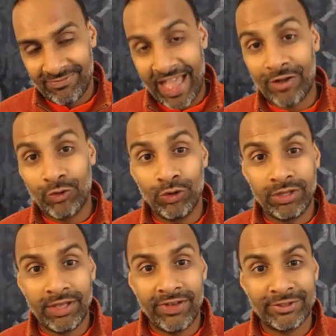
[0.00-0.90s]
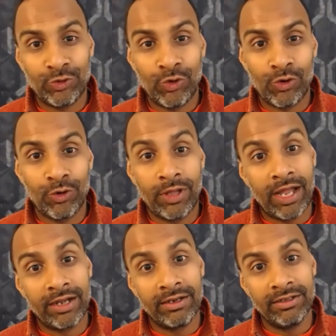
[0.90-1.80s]
Now, Gurudev has a talk called
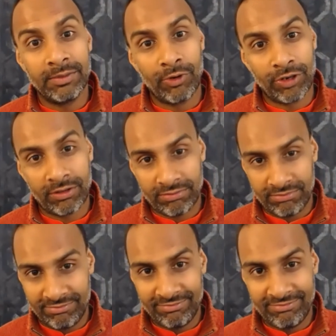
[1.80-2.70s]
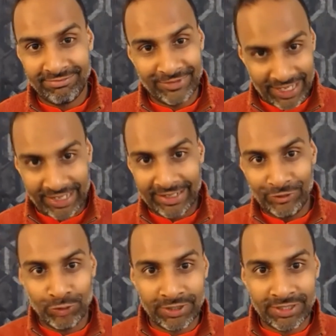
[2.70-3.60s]
Under the Bonnet. Exactly
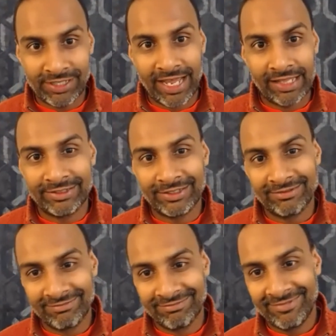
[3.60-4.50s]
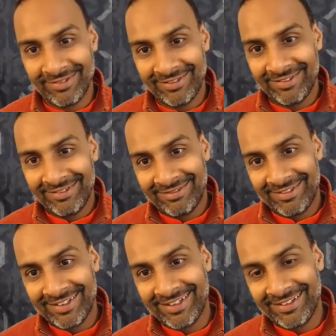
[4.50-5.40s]
use this analogy.
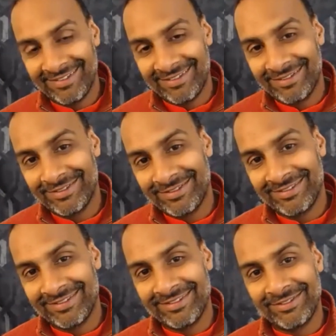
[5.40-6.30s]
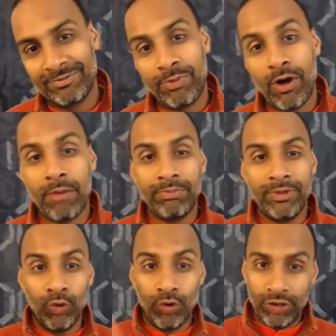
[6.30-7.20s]
Yeah? Pop
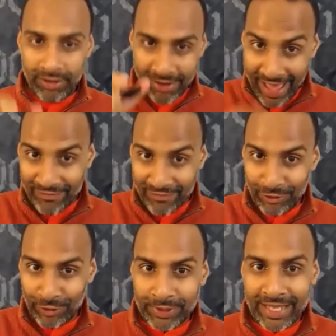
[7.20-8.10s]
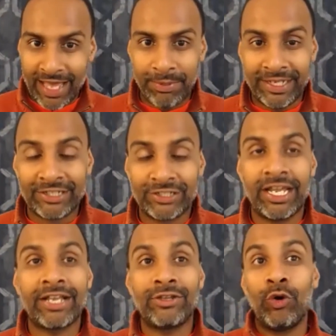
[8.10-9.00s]
the hood, have a look what's happening.
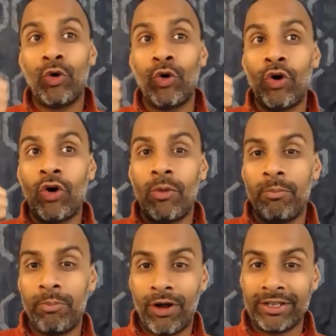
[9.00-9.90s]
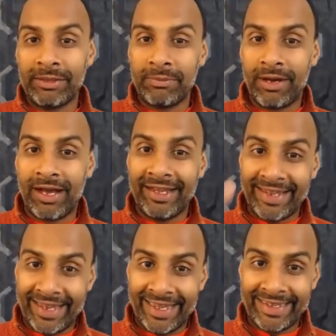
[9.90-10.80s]
Check your body, mind,
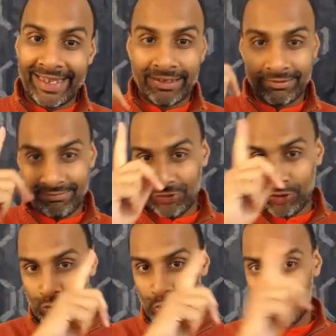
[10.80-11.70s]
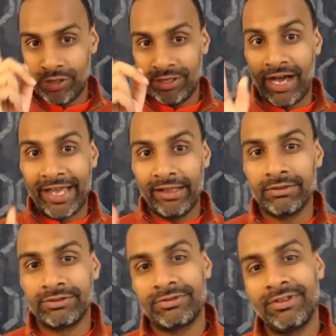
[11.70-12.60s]
intellect
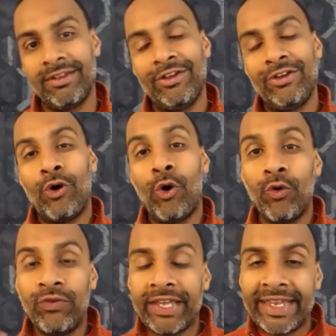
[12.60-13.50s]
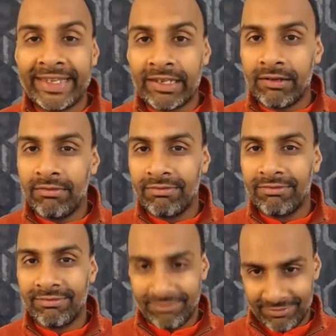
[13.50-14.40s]
dials. Overheated,
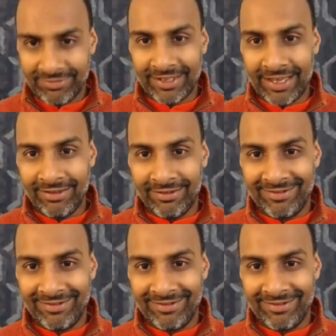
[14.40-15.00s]
yeah?